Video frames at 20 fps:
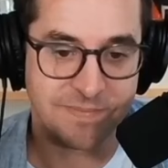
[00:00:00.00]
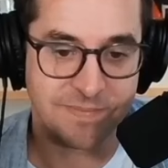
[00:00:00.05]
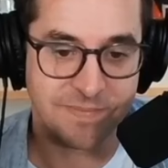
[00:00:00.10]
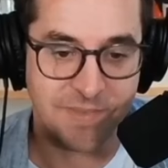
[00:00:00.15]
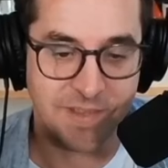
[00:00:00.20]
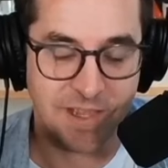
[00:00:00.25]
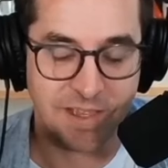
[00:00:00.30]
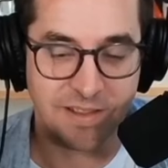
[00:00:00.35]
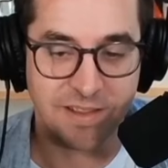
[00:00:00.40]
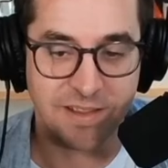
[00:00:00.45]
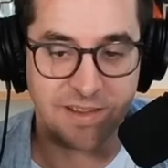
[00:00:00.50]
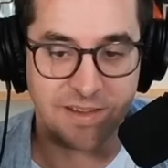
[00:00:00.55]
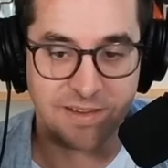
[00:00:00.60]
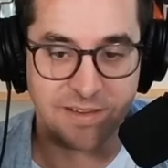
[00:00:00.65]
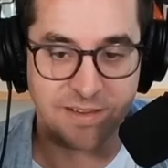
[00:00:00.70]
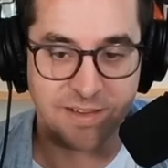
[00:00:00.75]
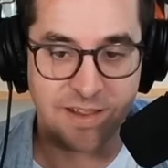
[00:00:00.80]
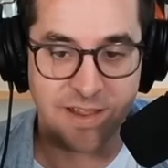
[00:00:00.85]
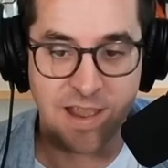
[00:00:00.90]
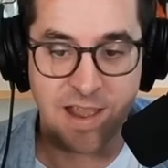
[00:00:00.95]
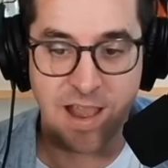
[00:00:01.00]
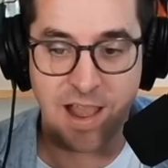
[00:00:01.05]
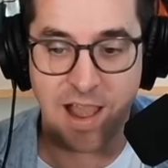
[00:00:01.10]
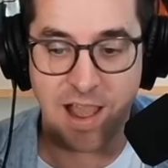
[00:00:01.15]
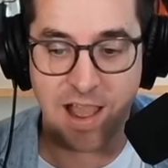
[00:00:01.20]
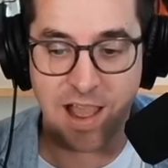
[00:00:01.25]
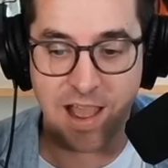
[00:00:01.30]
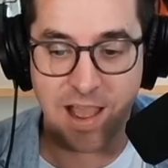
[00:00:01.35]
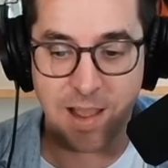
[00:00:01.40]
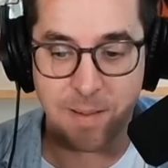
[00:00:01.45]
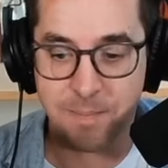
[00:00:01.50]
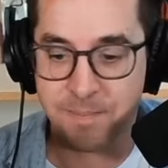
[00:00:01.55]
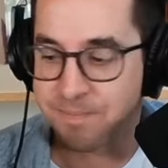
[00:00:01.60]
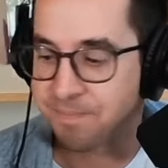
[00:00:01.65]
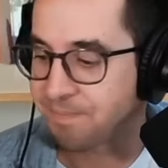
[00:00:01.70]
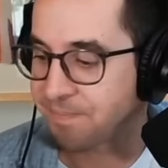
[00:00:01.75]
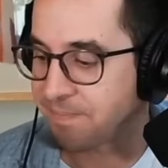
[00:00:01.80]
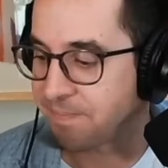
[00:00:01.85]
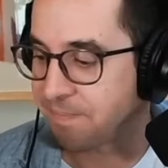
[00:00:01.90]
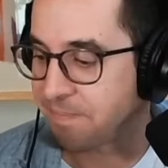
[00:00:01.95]
Dudley. Yeah, fuck. Um
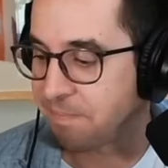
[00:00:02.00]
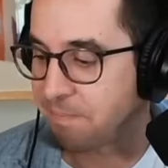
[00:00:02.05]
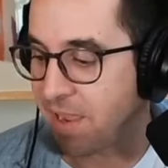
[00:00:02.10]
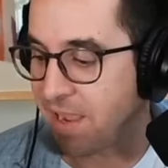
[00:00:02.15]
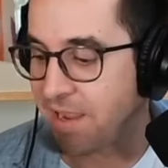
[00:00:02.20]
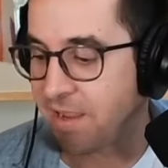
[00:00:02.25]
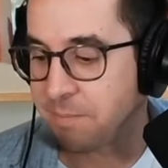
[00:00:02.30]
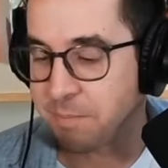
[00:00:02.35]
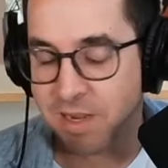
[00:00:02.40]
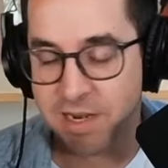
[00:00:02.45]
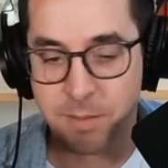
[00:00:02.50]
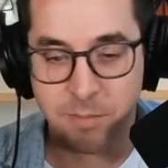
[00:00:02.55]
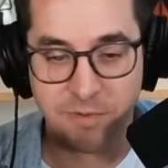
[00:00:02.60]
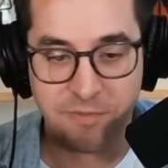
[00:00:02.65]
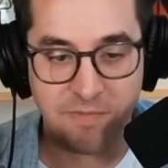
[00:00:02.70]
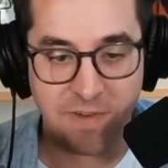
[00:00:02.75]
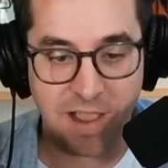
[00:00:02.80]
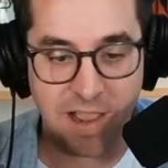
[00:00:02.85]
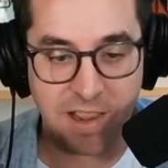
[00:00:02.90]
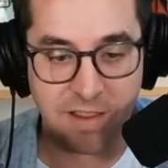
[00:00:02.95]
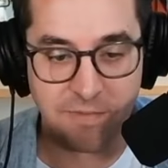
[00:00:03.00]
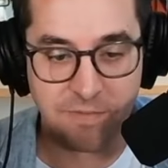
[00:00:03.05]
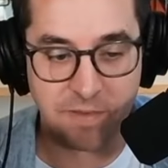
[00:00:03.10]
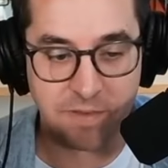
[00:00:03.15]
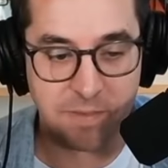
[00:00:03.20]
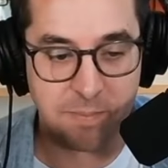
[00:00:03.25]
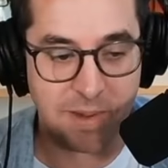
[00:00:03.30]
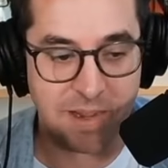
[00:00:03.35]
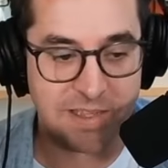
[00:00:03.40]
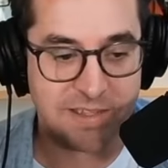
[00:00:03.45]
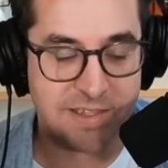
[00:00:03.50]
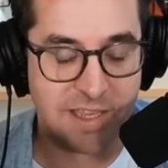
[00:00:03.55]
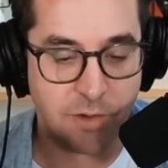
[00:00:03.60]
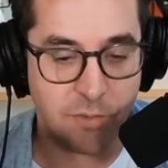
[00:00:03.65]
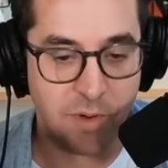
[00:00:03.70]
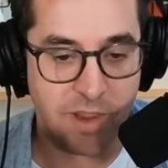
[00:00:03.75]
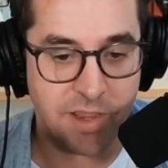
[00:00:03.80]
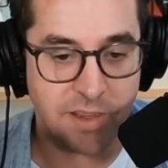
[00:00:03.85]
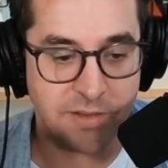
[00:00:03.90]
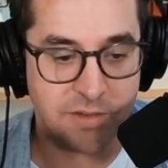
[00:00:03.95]
my my number five, uh, my
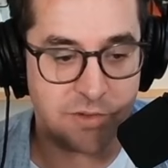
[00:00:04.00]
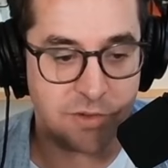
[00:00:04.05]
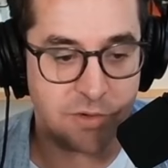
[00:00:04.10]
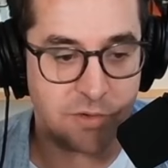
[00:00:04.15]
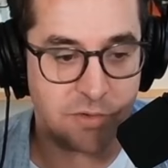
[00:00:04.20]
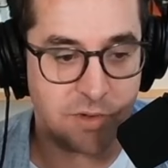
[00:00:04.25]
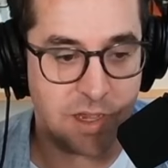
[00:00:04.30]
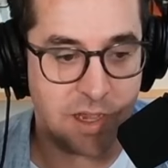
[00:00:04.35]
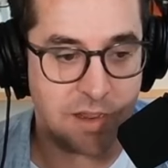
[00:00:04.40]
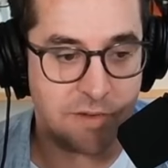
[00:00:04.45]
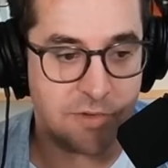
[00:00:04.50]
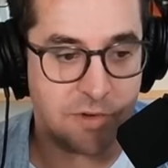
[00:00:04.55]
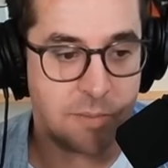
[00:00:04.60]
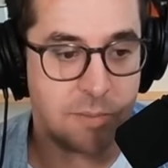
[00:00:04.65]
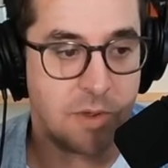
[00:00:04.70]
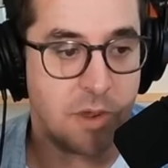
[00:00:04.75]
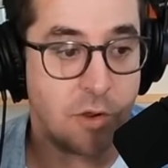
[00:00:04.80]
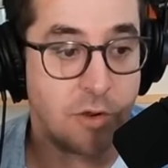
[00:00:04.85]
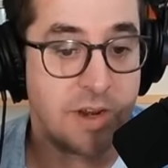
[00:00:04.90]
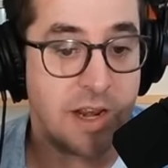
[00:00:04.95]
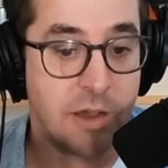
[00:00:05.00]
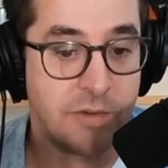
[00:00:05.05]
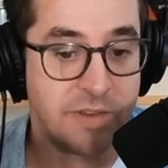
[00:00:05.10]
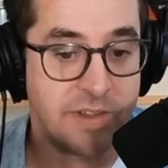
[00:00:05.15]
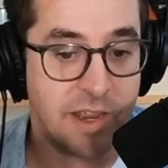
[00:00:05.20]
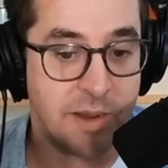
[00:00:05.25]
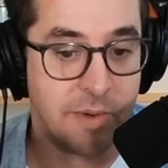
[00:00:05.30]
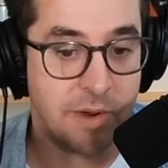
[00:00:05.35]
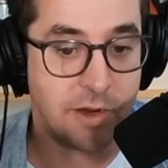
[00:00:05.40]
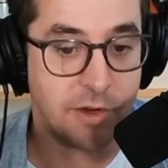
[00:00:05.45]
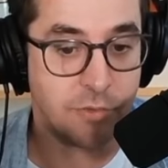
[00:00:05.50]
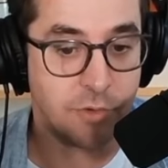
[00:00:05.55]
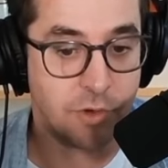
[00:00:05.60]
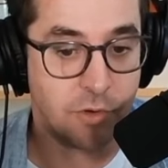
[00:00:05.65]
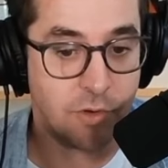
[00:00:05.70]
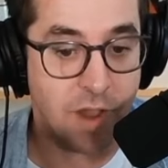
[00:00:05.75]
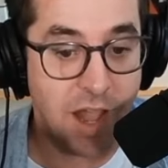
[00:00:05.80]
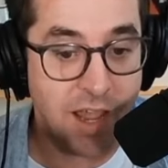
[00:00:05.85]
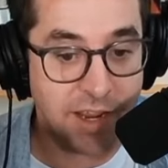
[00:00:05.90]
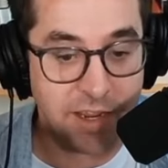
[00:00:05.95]
segue into uh, from Okinawa Te American
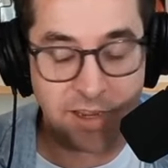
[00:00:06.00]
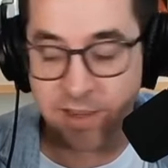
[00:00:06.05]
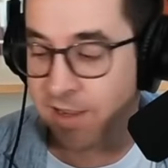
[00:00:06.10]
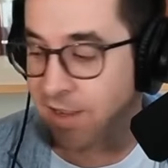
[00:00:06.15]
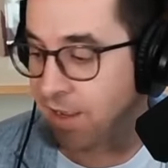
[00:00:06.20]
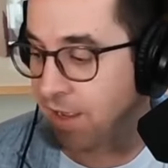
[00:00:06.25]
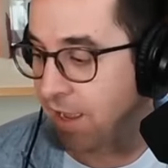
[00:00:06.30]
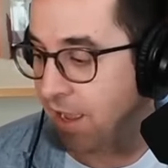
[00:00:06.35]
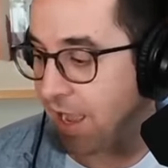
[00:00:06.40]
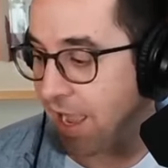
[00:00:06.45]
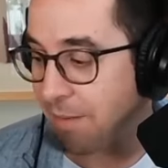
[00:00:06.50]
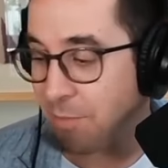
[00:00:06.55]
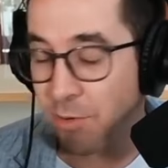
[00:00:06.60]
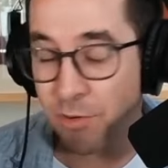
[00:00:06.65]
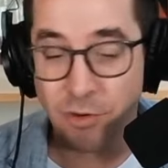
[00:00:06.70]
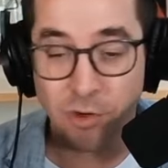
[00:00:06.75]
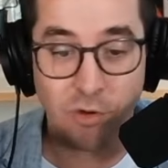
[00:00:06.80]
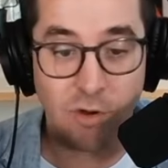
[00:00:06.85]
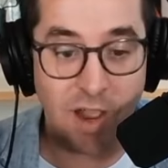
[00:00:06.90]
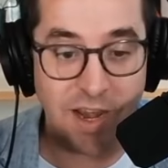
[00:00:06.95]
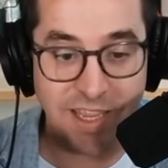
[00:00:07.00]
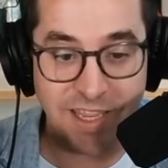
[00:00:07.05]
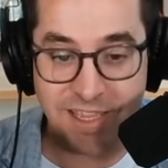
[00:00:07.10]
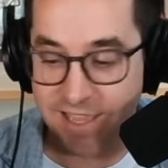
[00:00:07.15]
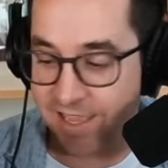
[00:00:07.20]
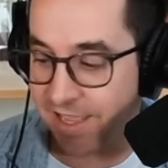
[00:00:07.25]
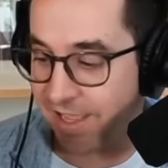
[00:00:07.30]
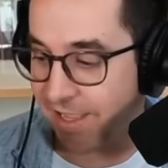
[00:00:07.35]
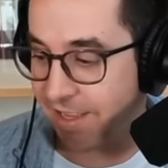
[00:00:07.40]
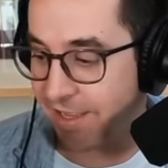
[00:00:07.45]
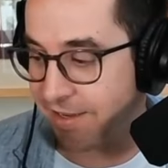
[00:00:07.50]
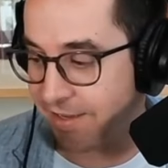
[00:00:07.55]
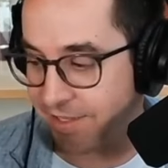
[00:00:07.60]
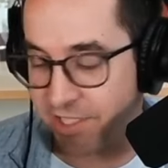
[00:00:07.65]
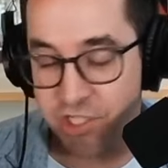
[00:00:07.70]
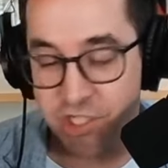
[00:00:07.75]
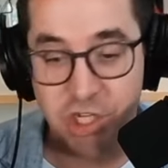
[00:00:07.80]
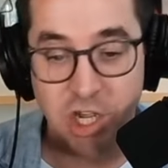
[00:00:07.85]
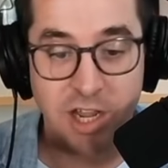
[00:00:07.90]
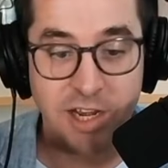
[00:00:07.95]
Karate, I'm going Karate Kid,
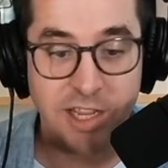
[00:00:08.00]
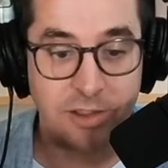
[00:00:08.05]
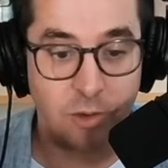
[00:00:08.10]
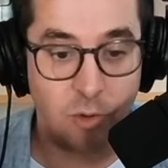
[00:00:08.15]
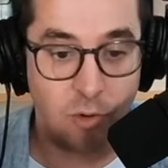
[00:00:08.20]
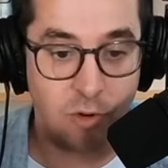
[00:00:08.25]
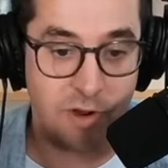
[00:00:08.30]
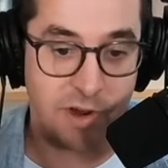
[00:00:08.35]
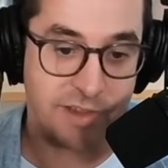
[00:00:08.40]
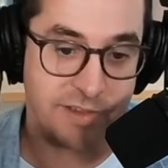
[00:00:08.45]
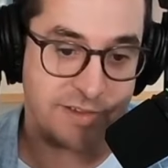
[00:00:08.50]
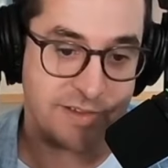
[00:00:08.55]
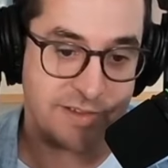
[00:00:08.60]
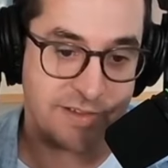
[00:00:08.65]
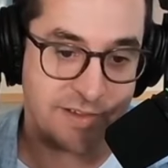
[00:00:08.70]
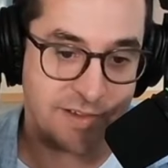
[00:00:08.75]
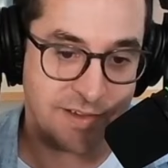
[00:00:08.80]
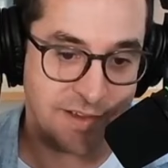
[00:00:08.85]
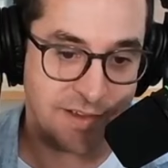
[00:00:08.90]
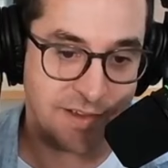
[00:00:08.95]
Johnny Lawrence.